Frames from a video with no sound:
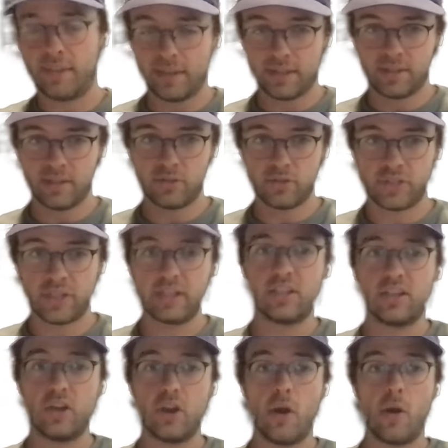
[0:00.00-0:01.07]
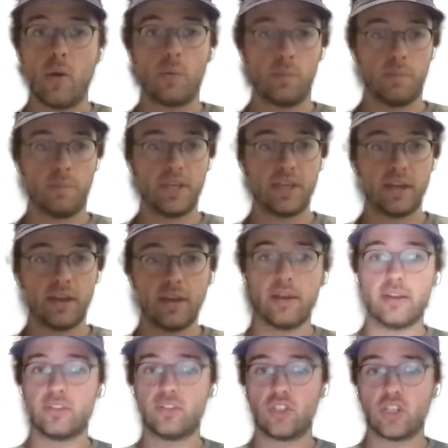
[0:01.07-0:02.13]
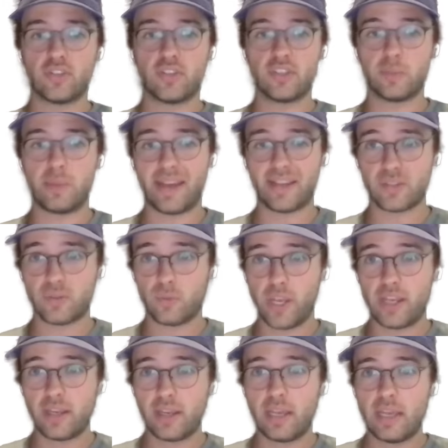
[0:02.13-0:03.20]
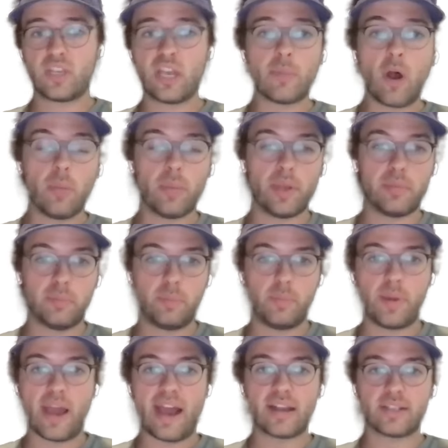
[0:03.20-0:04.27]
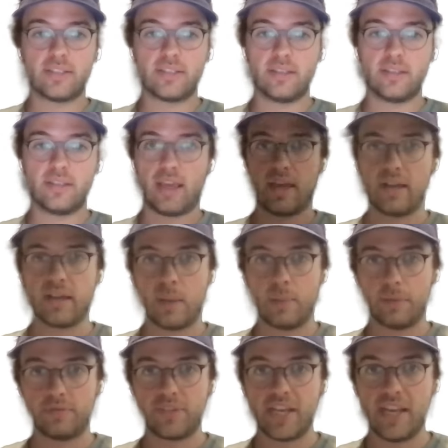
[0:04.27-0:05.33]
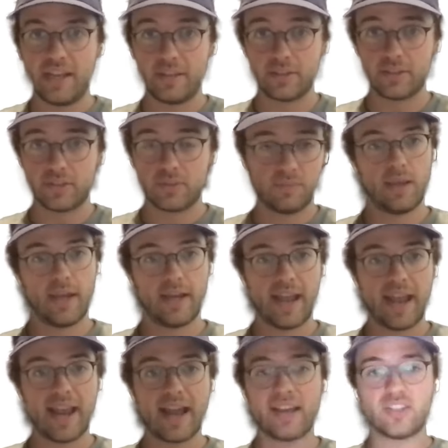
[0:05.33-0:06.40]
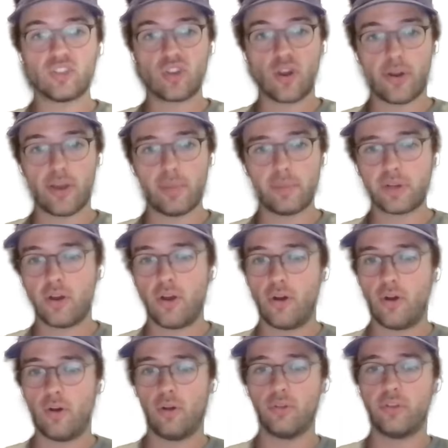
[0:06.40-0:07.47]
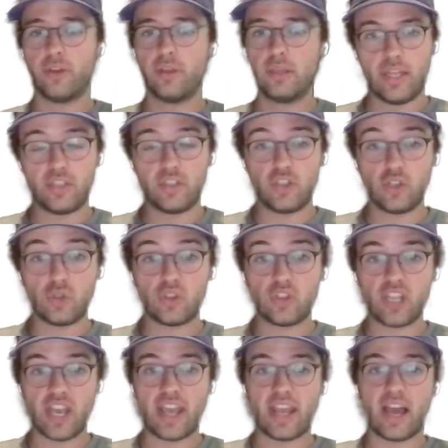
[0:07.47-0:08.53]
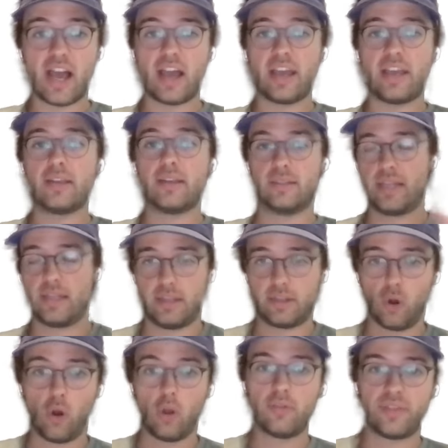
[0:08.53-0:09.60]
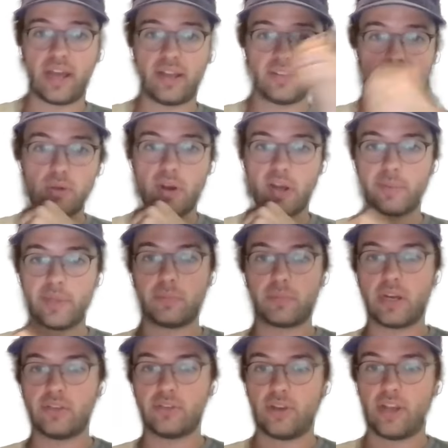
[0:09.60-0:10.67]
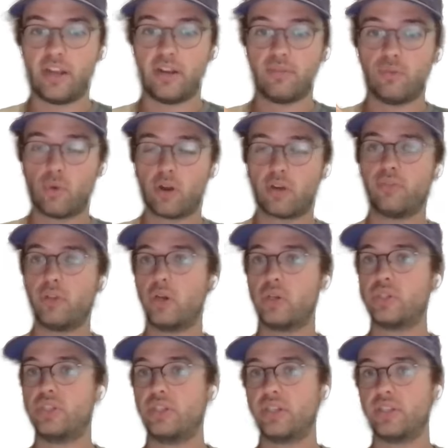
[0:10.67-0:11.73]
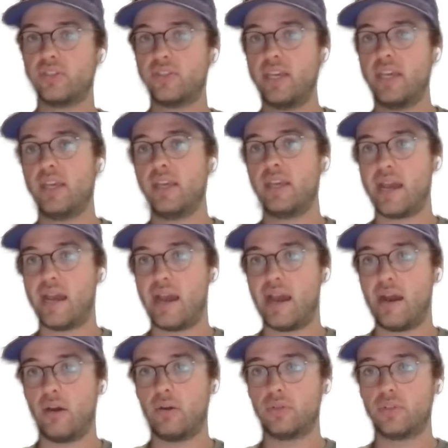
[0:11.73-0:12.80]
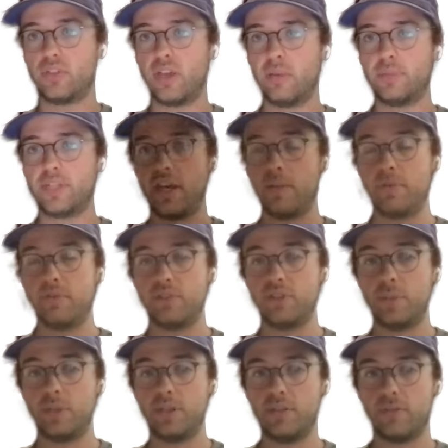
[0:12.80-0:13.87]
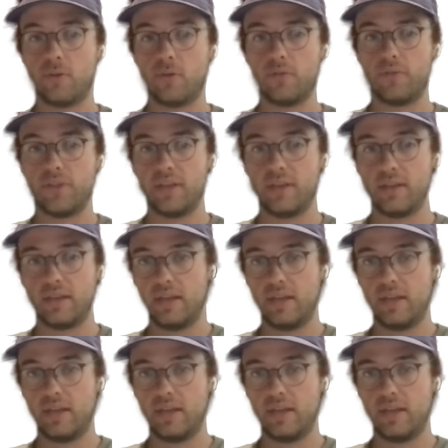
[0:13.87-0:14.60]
think it's interesting to note because just this past week, Sam Altman backed a couple of teams in an AI startup called Induced AI. And the goal of that is to automate browser native workflows. And you could see how some type of GPT-4V